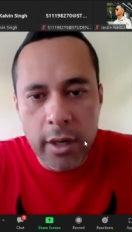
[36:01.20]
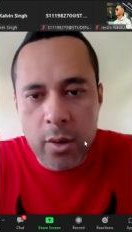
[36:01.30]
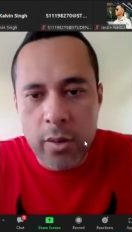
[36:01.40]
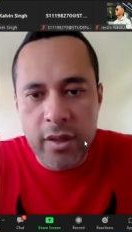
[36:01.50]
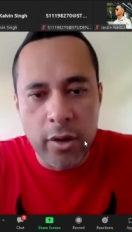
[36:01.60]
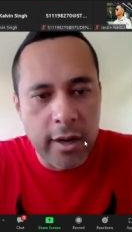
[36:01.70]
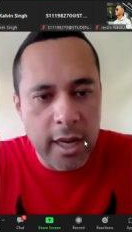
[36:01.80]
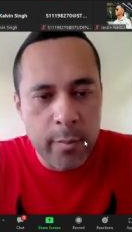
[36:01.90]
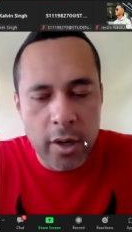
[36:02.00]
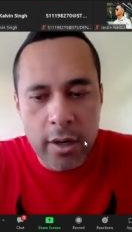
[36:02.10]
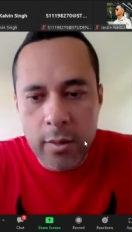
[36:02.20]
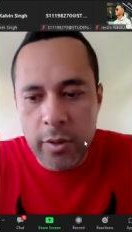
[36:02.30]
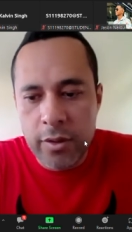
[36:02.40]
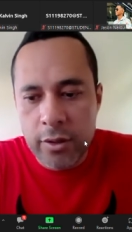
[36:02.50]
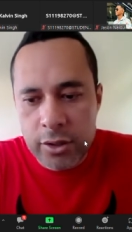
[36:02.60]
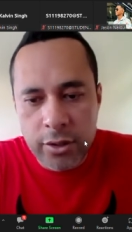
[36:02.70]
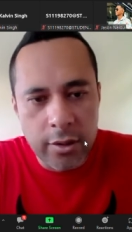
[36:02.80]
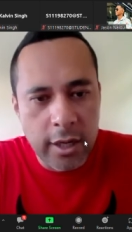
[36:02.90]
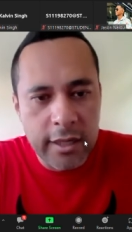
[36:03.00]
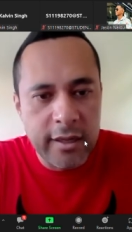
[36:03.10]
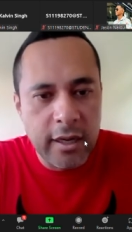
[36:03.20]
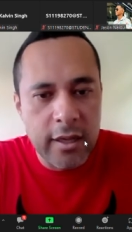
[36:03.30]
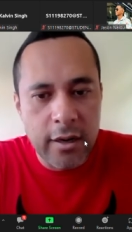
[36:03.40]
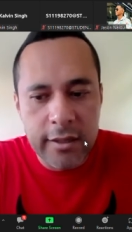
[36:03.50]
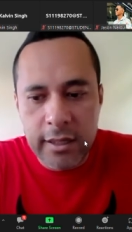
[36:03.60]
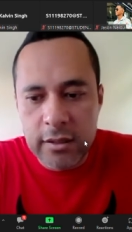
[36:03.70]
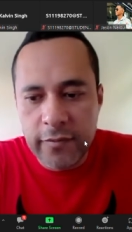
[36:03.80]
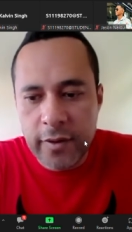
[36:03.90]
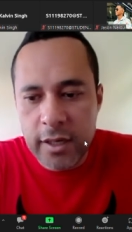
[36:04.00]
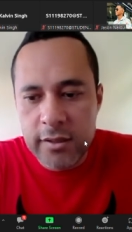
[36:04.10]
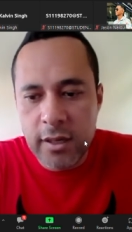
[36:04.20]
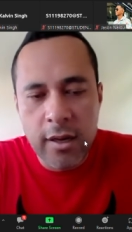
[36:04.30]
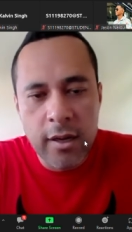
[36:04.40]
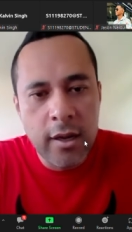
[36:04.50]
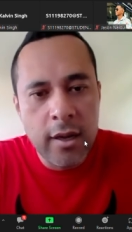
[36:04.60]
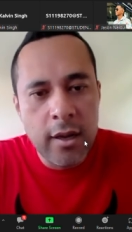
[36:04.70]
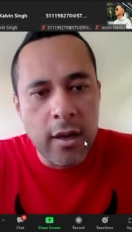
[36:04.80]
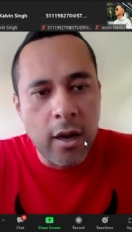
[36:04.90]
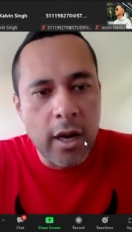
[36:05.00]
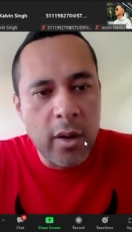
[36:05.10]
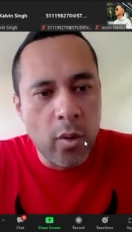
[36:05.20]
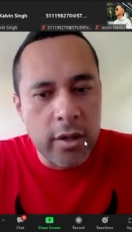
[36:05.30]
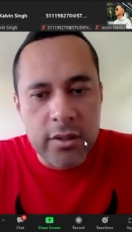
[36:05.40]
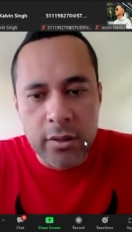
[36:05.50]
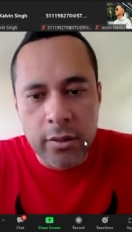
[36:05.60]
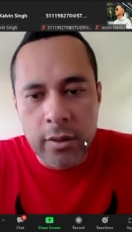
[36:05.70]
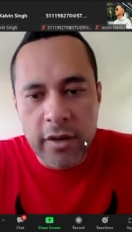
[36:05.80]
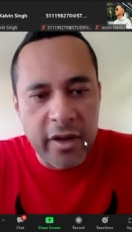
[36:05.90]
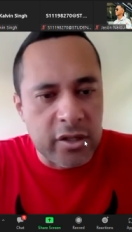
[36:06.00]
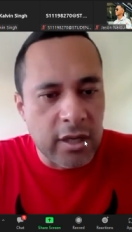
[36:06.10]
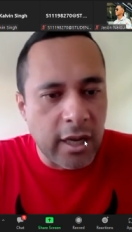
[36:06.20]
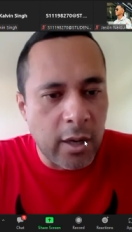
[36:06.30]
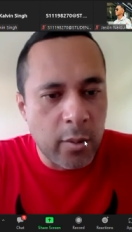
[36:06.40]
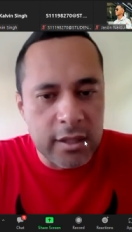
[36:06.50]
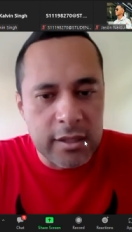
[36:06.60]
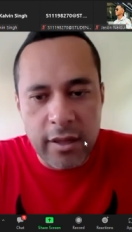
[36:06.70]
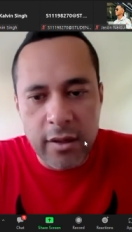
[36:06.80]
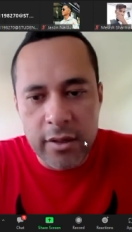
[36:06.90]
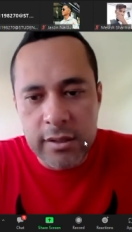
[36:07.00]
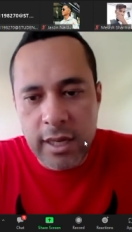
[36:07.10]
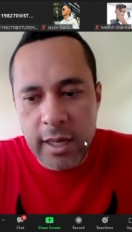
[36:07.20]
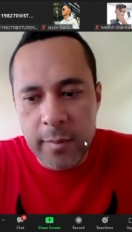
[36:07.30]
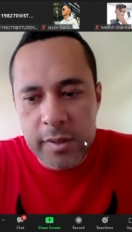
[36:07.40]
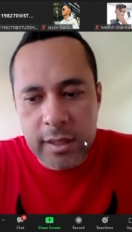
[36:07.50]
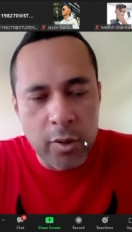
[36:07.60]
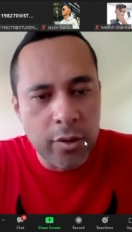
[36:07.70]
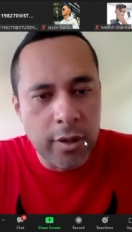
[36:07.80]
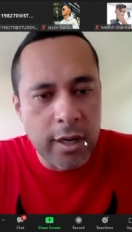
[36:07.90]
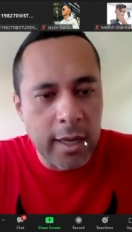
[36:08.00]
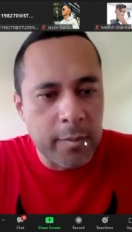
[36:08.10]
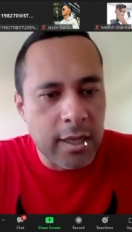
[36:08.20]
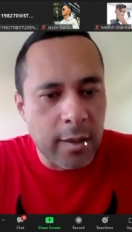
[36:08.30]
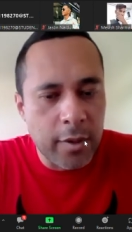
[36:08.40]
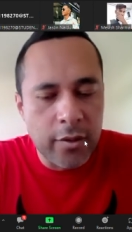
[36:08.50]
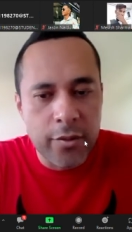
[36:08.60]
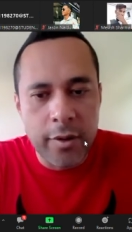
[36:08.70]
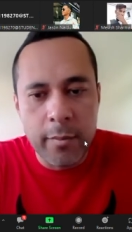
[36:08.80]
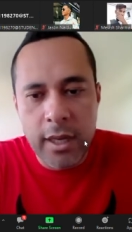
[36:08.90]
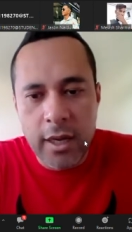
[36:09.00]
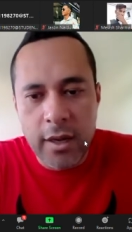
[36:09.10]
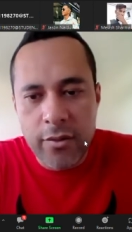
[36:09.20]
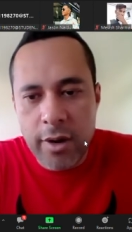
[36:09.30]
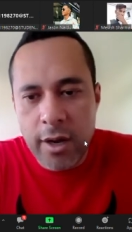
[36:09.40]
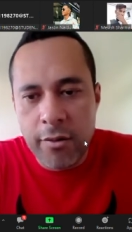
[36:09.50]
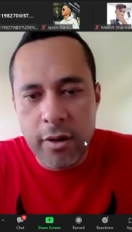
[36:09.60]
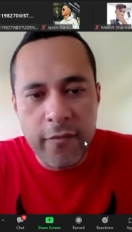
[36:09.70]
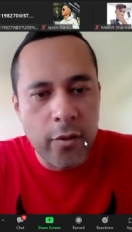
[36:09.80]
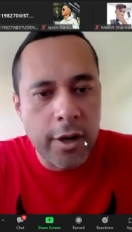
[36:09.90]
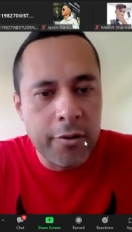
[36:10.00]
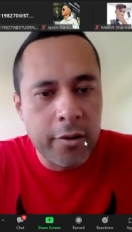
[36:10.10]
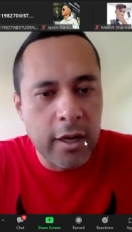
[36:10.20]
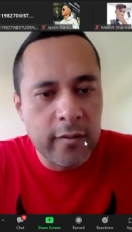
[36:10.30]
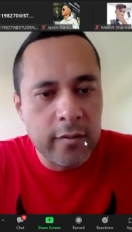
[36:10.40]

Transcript: with your name on it, with your student ID that identifies it, I want to see those names, some good names, coming through to me at 300 and 400 level.